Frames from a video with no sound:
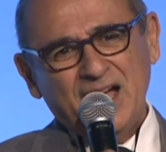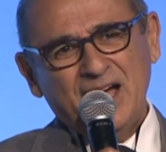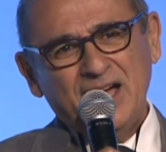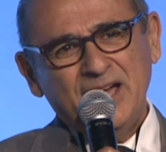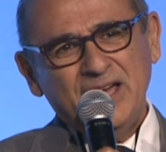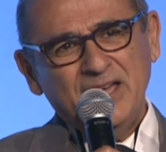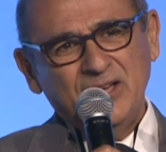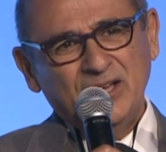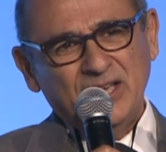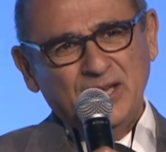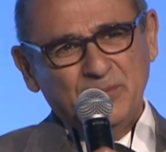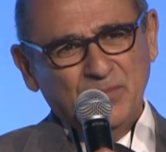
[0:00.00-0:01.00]
I
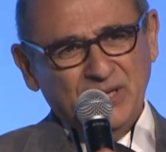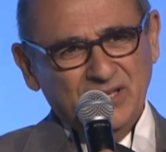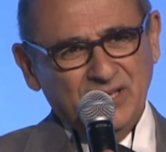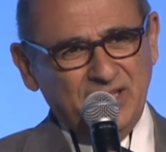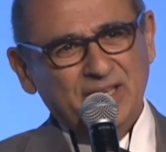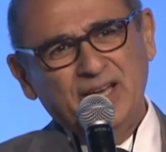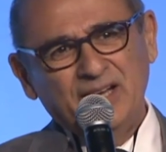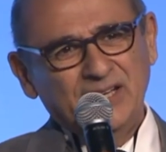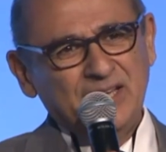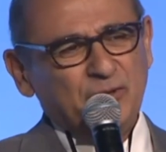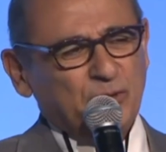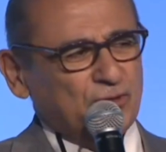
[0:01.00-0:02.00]
am
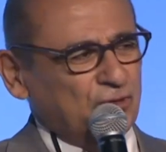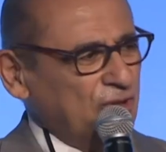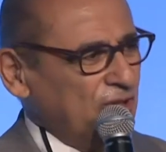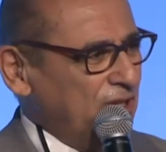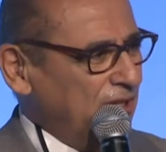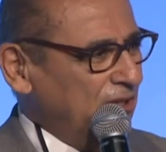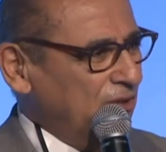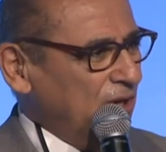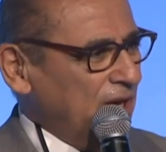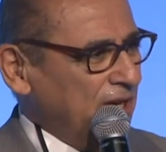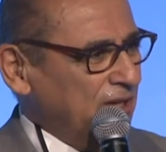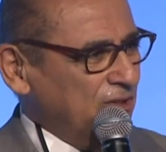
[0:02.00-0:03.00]
interested in
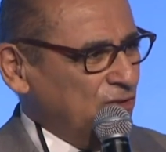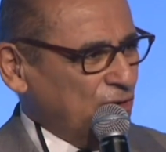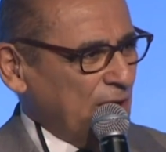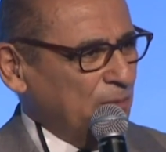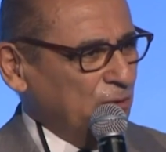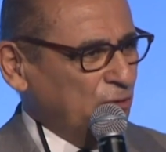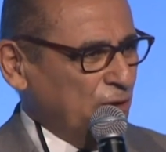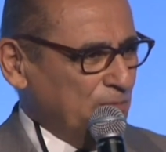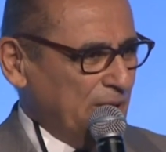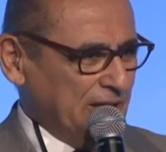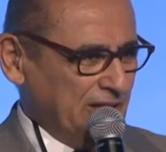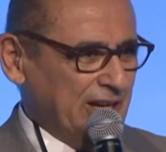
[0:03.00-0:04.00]
establishing
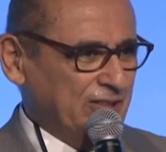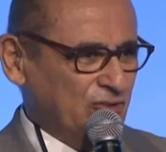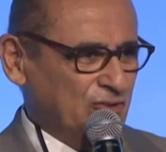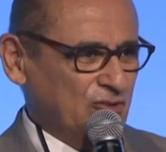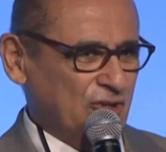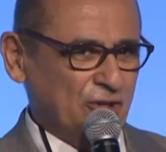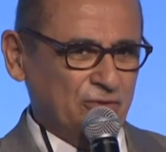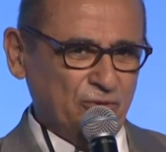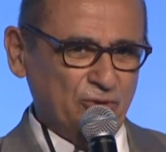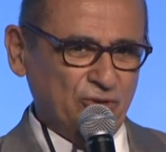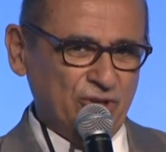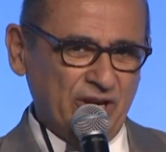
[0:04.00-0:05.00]
my license here for
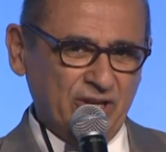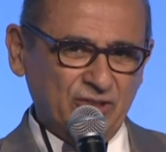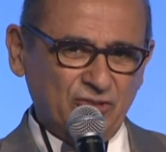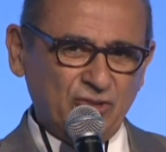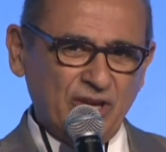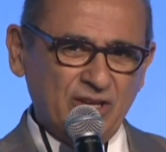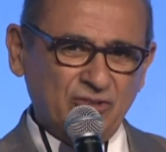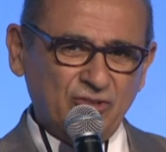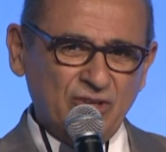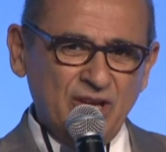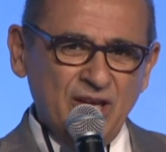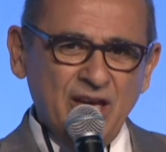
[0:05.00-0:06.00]
the United States,